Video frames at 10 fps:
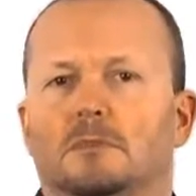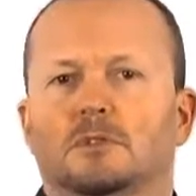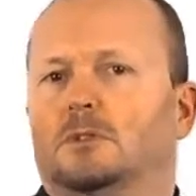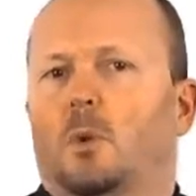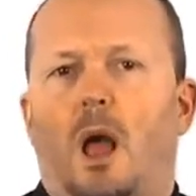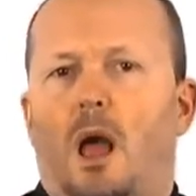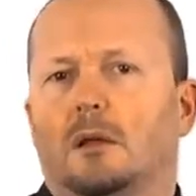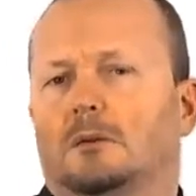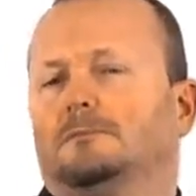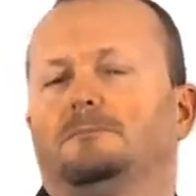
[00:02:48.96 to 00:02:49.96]
strategies
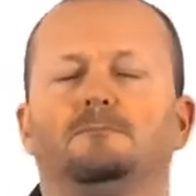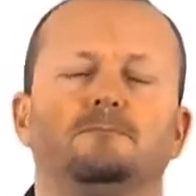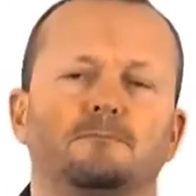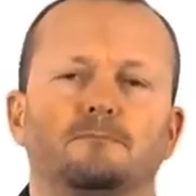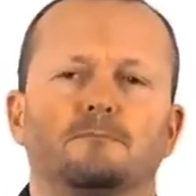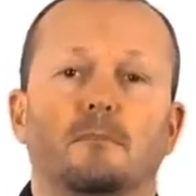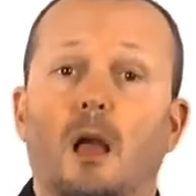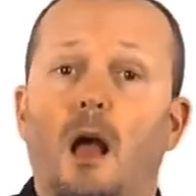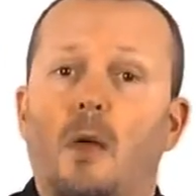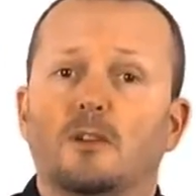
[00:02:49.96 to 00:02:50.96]
that are specific to
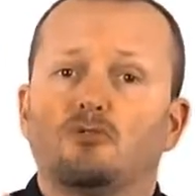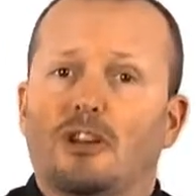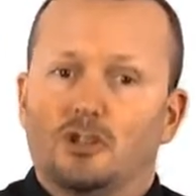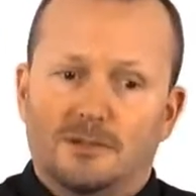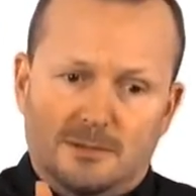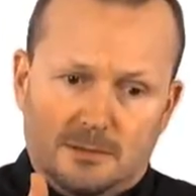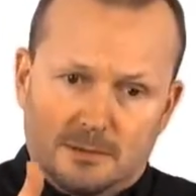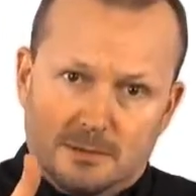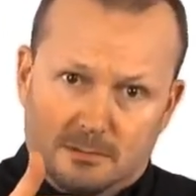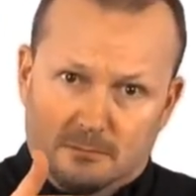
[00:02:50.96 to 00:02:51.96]
auditory verbal therapy.
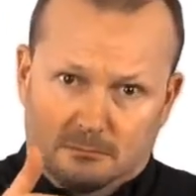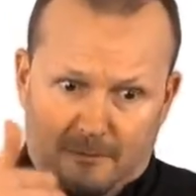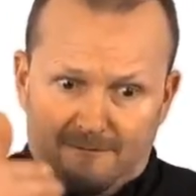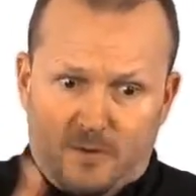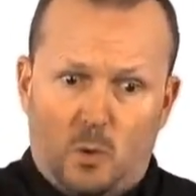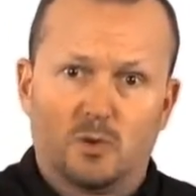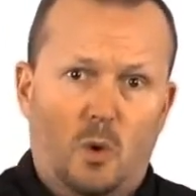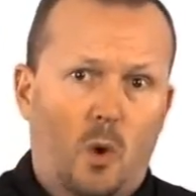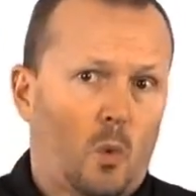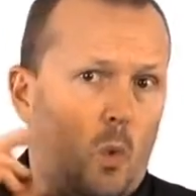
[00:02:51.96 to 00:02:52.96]
So
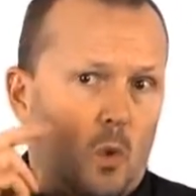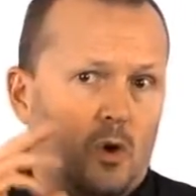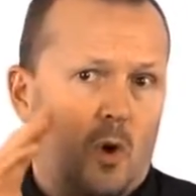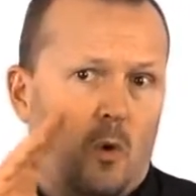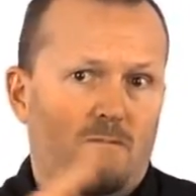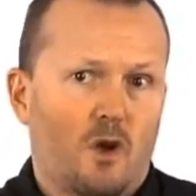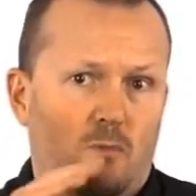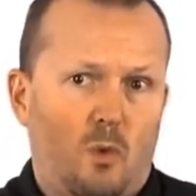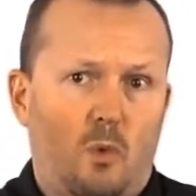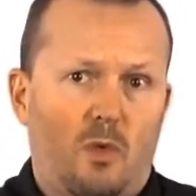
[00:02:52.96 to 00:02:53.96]
first of all, for the children to
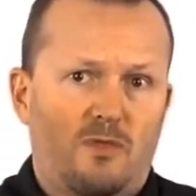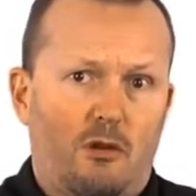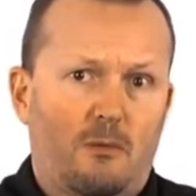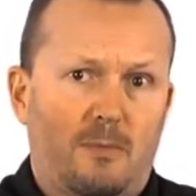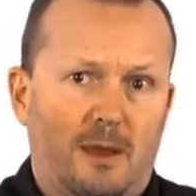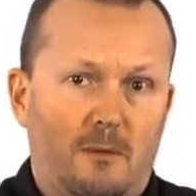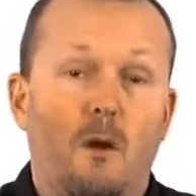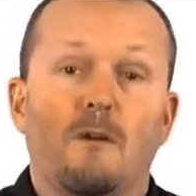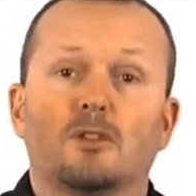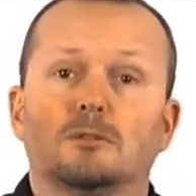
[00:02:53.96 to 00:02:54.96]
understand that sound
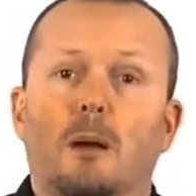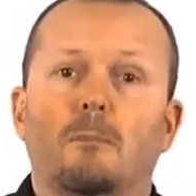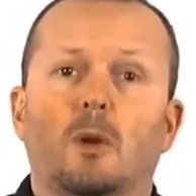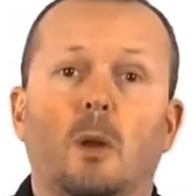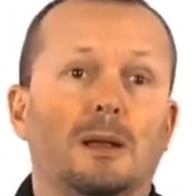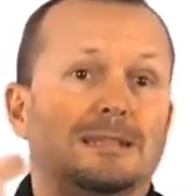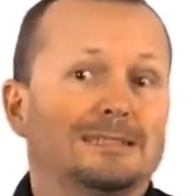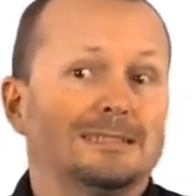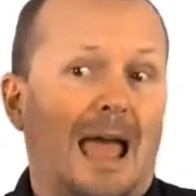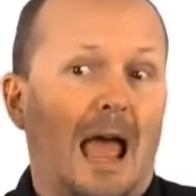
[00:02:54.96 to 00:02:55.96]
has meaning.
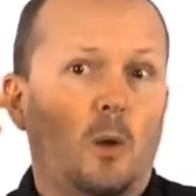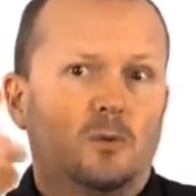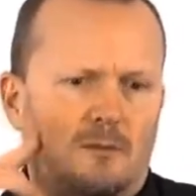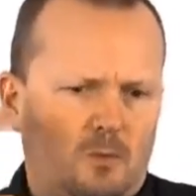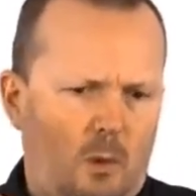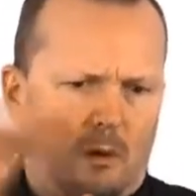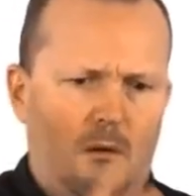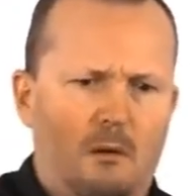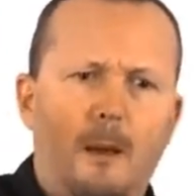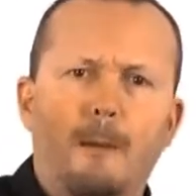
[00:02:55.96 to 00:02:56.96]
Another thing that we're
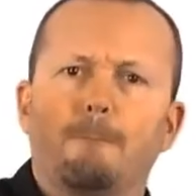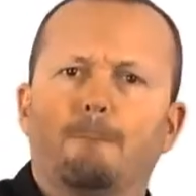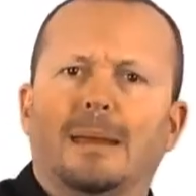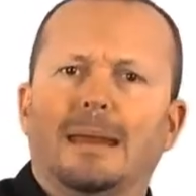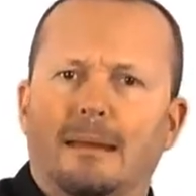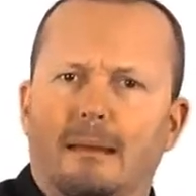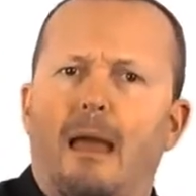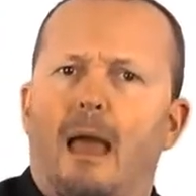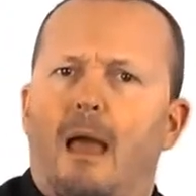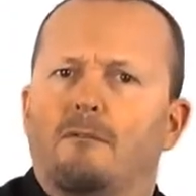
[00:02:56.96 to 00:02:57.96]
really aware of in
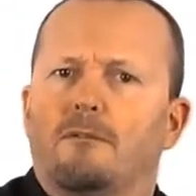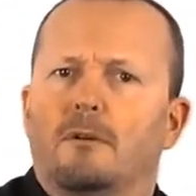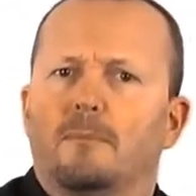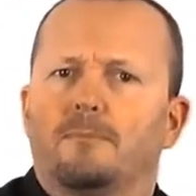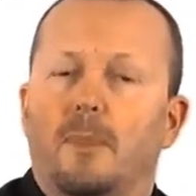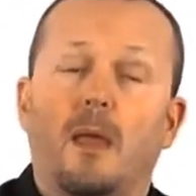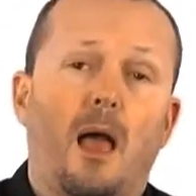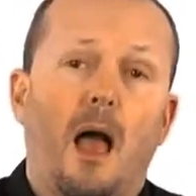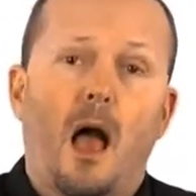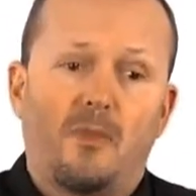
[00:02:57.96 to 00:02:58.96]
an auditory verbal
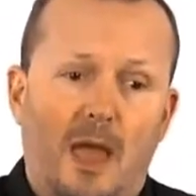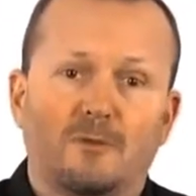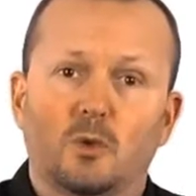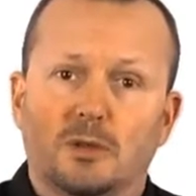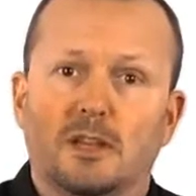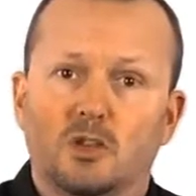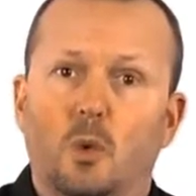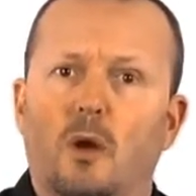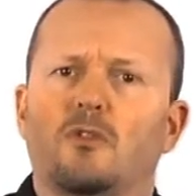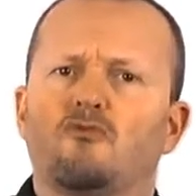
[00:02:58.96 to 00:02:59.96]
program is
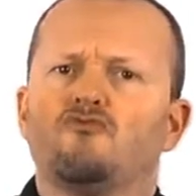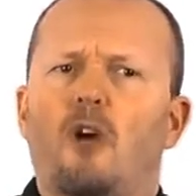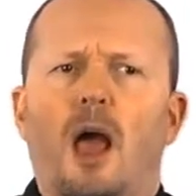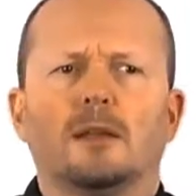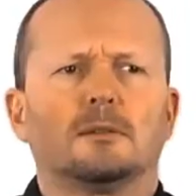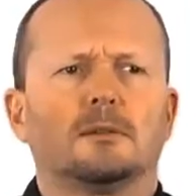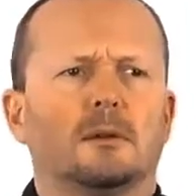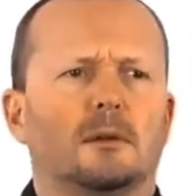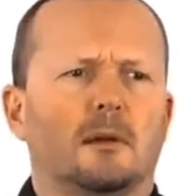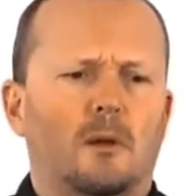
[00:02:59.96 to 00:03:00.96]
appropriate
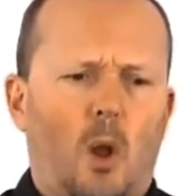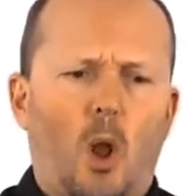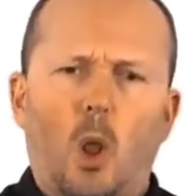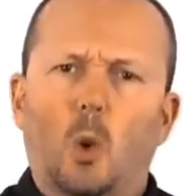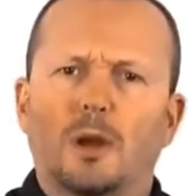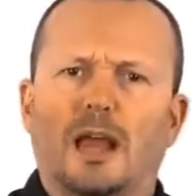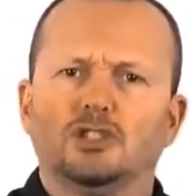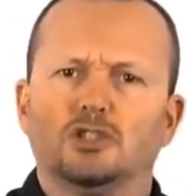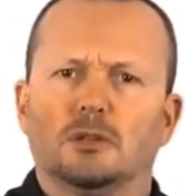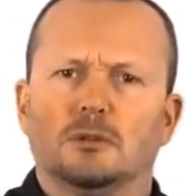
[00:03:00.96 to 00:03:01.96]
positioning. So you sit
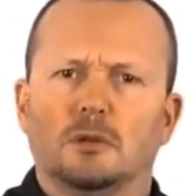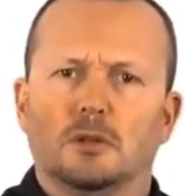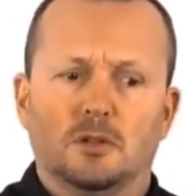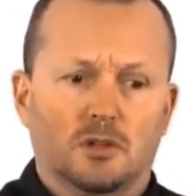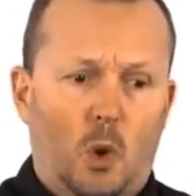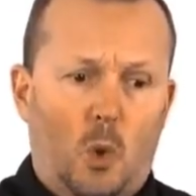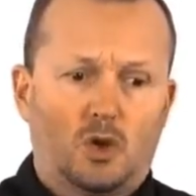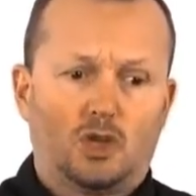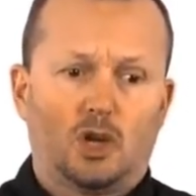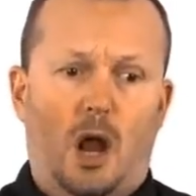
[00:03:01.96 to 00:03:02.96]
on the side of the
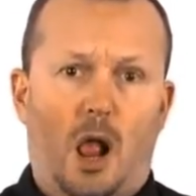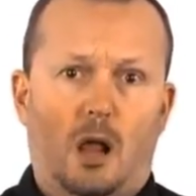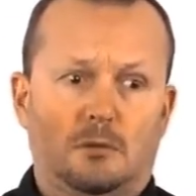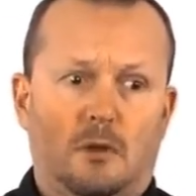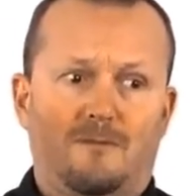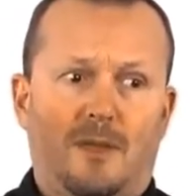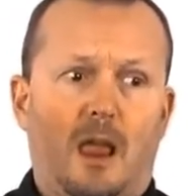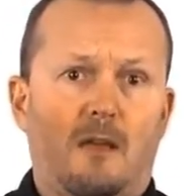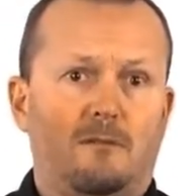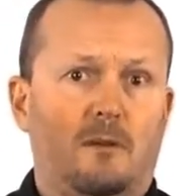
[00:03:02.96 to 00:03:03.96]
child's
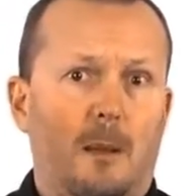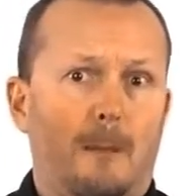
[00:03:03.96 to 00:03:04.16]
best